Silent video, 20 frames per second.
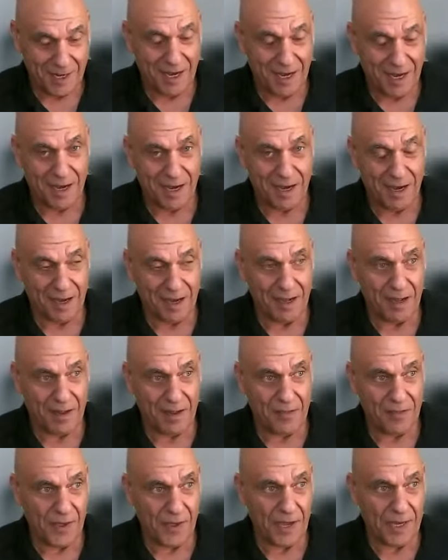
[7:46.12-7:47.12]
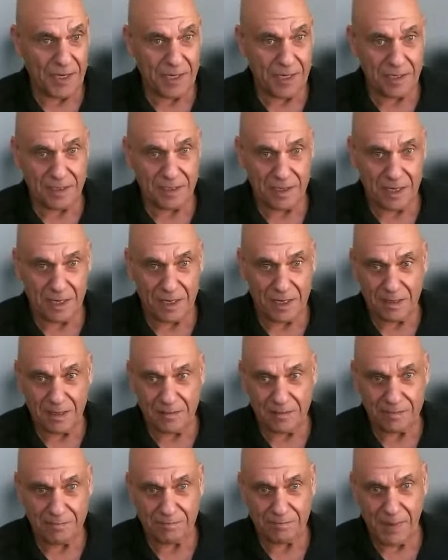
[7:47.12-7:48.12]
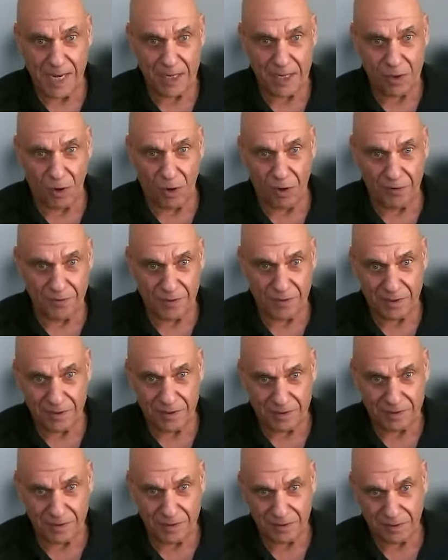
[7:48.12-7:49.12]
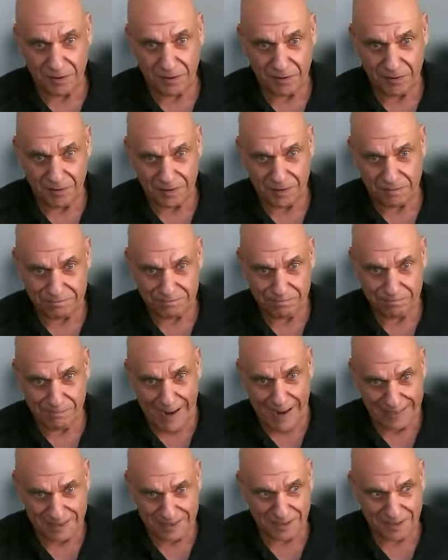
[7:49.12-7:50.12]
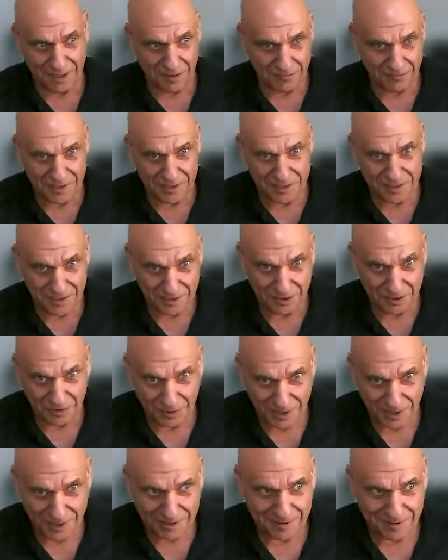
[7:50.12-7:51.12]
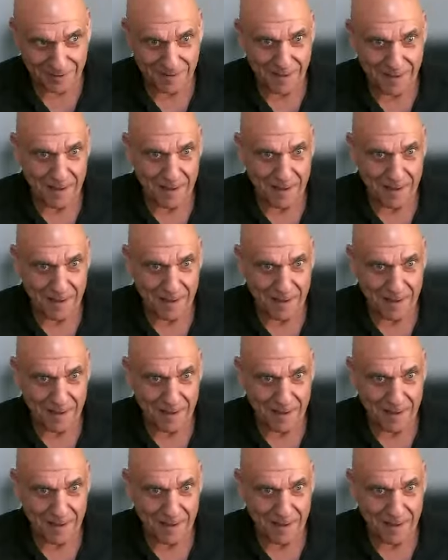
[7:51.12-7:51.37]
uh, they uh, make all the you know the bad stuff disintegrate,